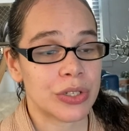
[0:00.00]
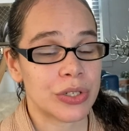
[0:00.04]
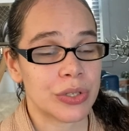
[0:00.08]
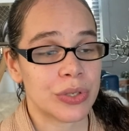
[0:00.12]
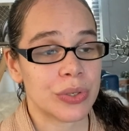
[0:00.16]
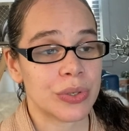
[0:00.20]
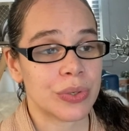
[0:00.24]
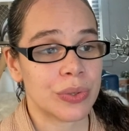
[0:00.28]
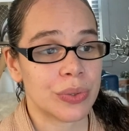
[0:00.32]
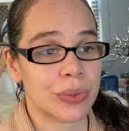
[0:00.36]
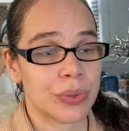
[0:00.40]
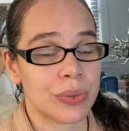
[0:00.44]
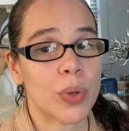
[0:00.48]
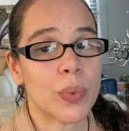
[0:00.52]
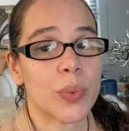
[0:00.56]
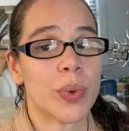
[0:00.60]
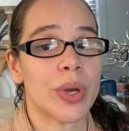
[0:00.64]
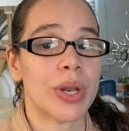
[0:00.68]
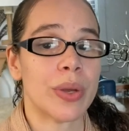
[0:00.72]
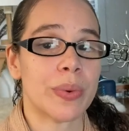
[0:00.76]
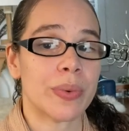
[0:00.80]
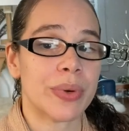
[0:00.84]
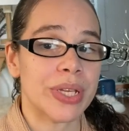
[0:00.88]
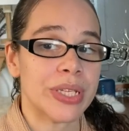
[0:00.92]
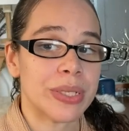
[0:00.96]
to
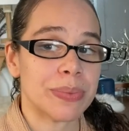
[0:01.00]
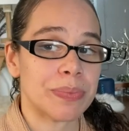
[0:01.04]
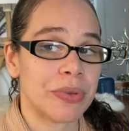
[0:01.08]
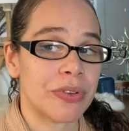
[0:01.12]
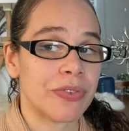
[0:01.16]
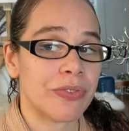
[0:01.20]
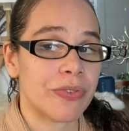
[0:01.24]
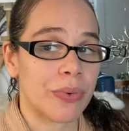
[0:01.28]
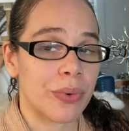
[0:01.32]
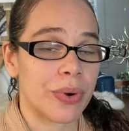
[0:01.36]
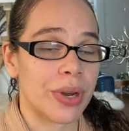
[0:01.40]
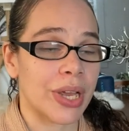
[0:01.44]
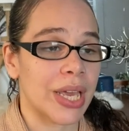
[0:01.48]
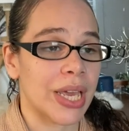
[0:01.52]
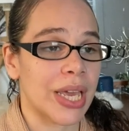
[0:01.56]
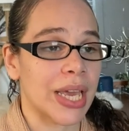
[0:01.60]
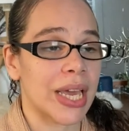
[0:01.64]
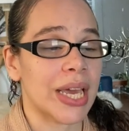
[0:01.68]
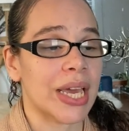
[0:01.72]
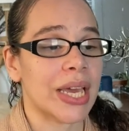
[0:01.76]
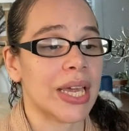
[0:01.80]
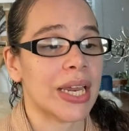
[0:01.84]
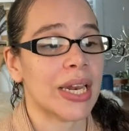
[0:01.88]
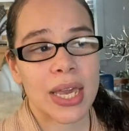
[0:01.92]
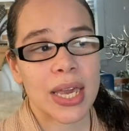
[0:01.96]
what it was
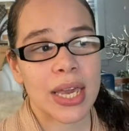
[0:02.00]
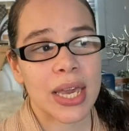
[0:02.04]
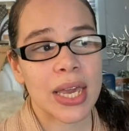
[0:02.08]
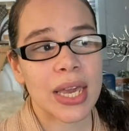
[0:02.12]
beforehand.